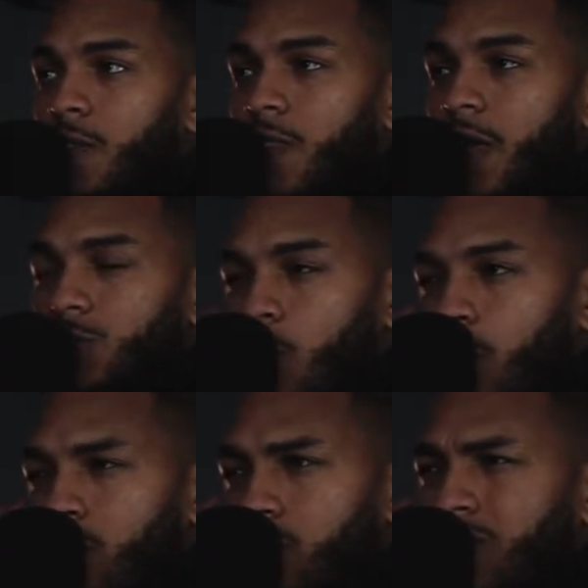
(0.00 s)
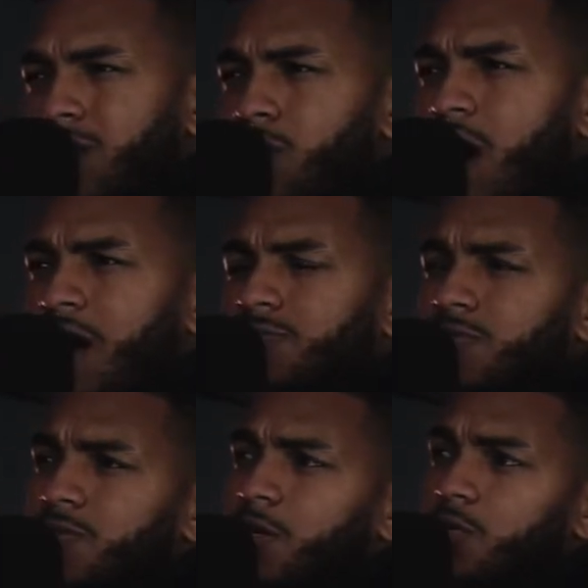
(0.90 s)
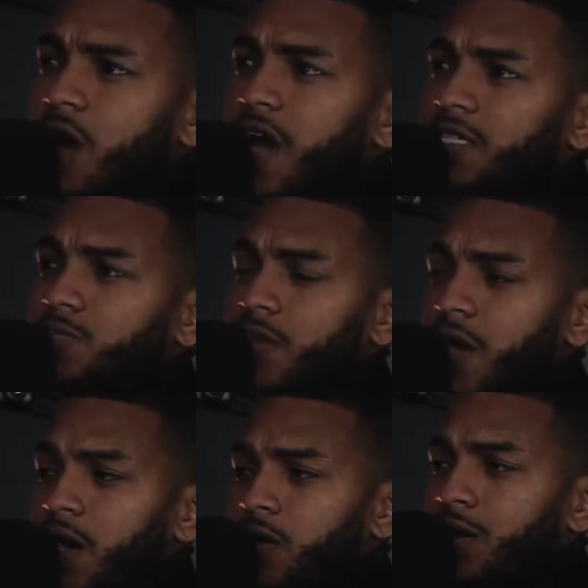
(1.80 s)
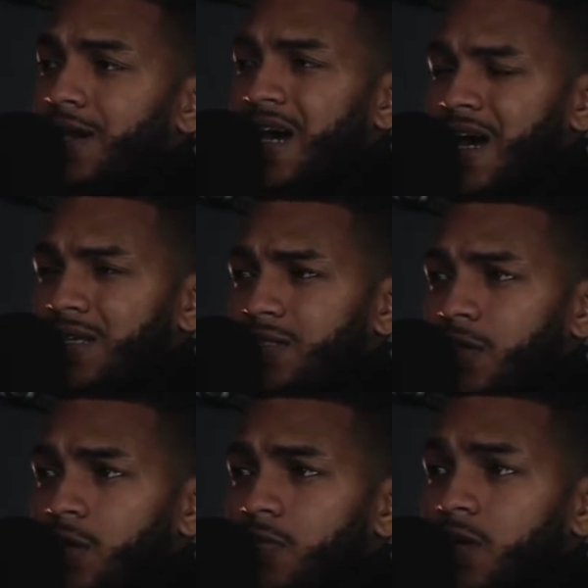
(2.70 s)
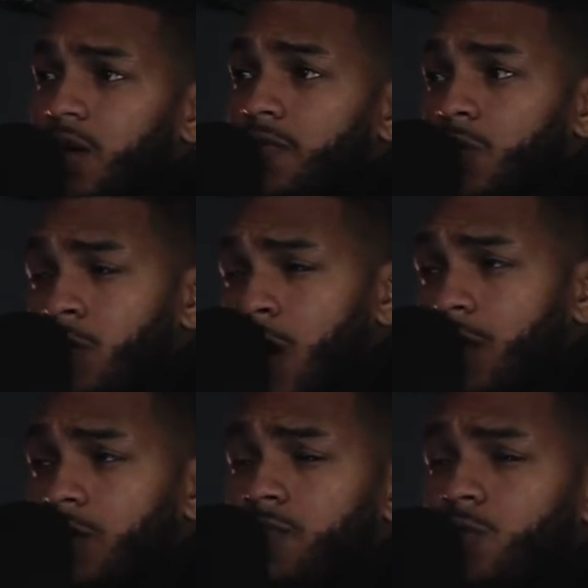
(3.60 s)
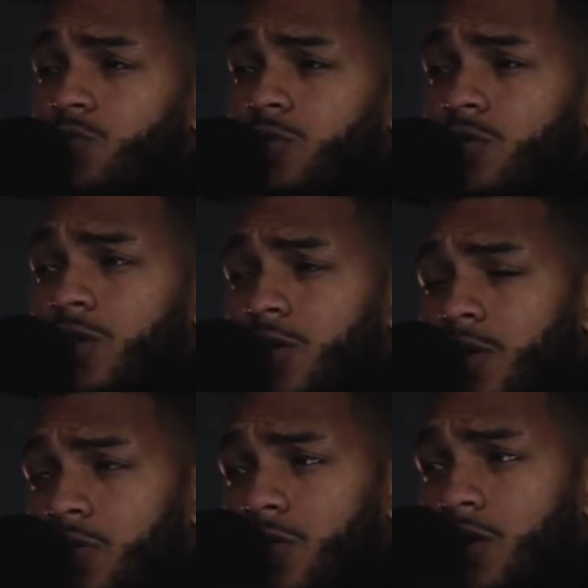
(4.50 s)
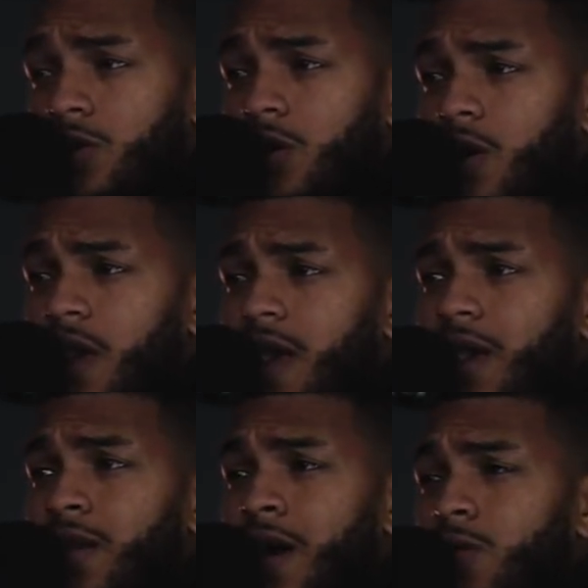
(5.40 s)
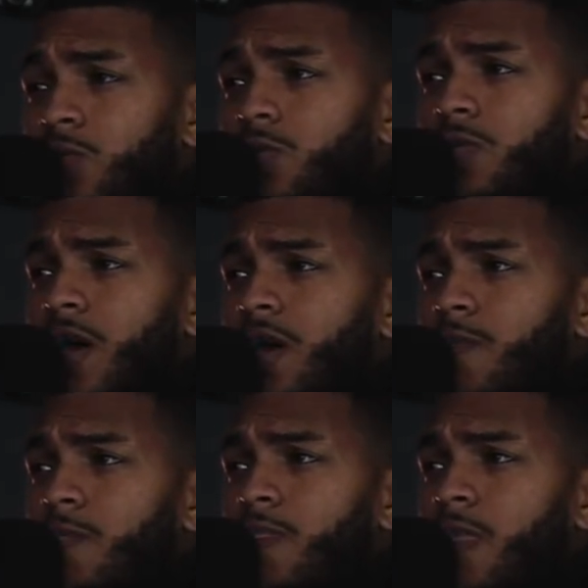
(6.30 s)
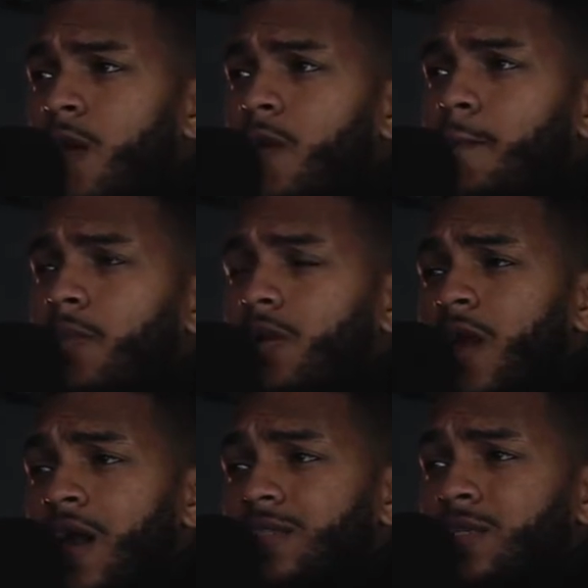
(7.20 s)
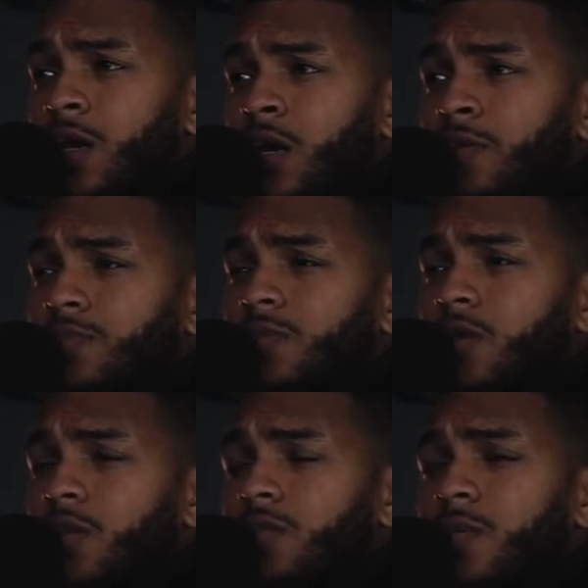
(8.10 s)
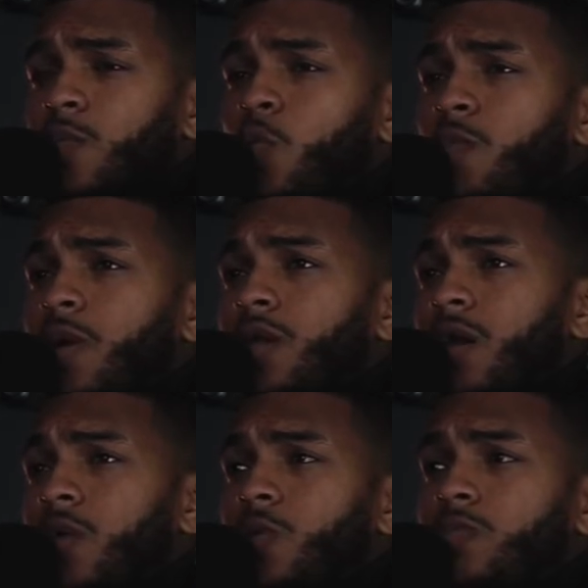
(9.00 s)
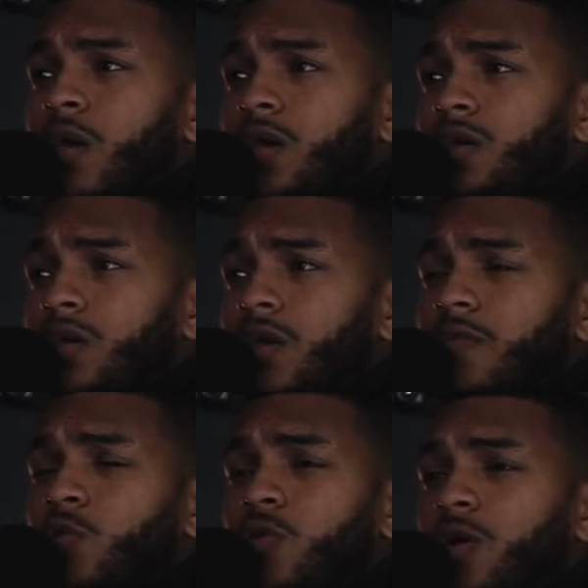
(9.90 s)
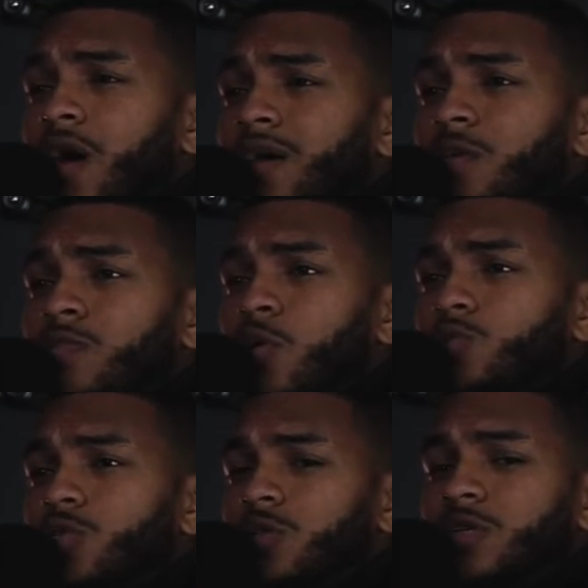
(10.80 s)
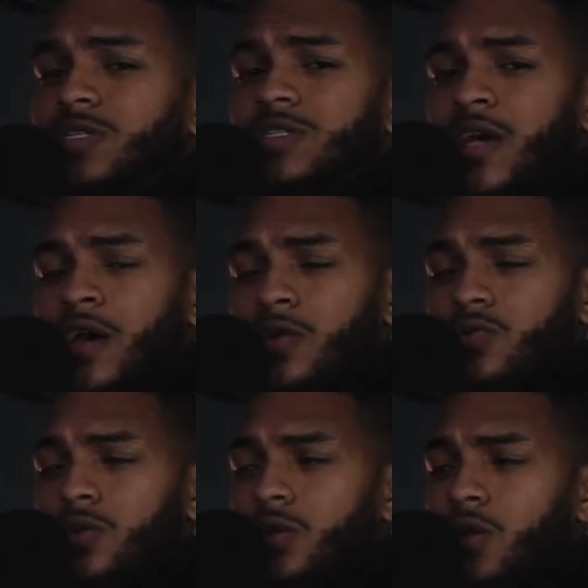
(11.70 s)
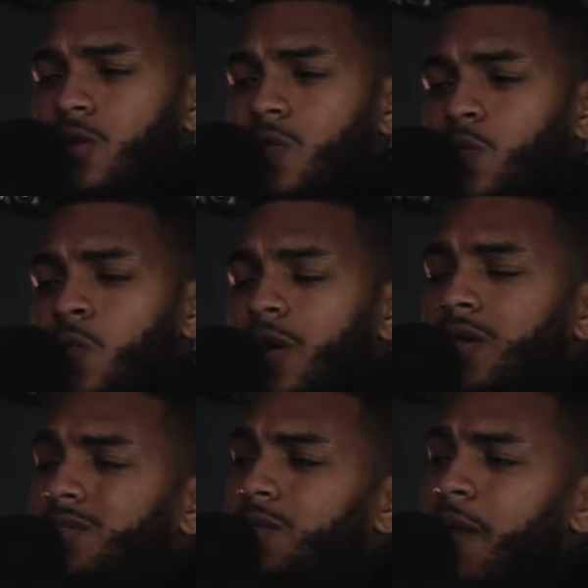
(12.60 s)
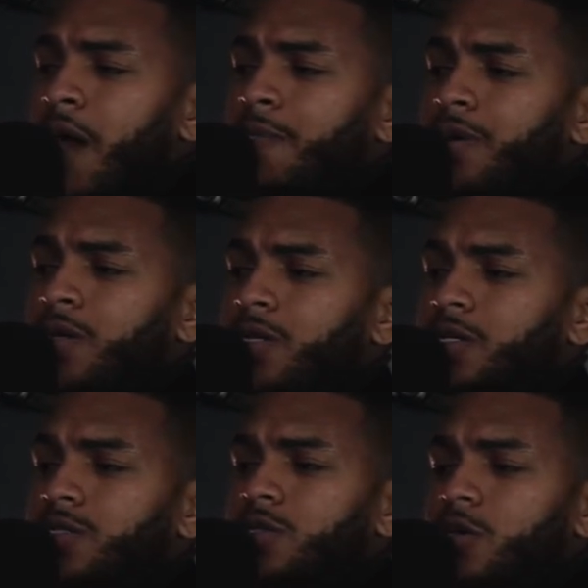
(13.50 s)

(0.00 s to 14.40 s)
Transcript: it's hard to really grasp that concept if you're not emotionally literate. And not only that, but a lot of times, the more money that we make, if you are not emotionally sound, what ends up happening is